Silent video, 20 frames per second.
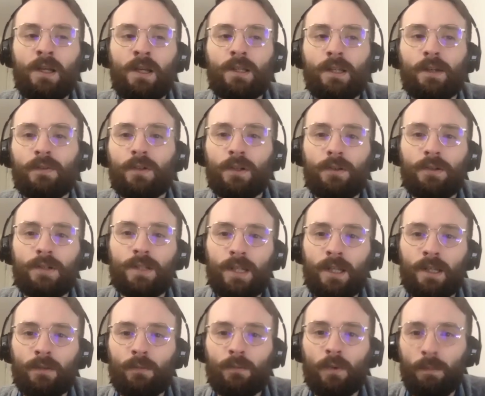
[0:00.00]
you have to
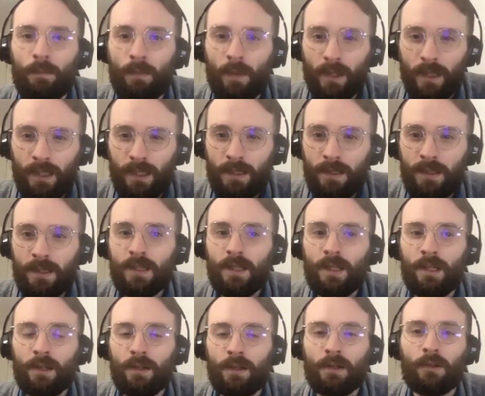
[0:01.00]
understand what money is,
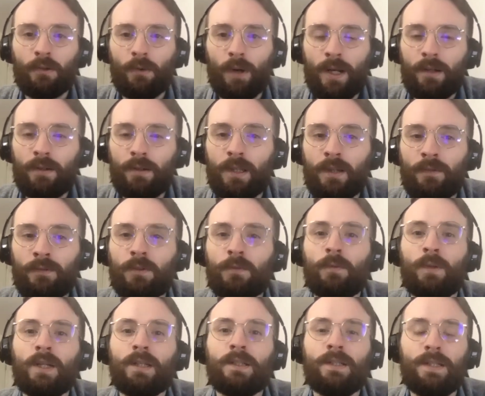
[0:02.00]
and at a greater level,
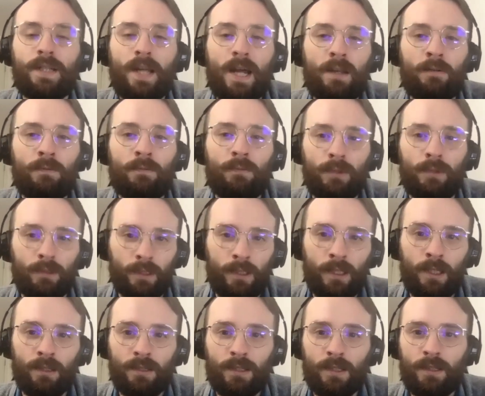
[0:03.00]
what debt really
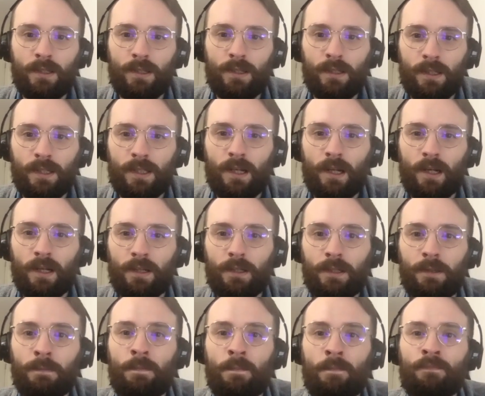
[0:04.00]
is to society.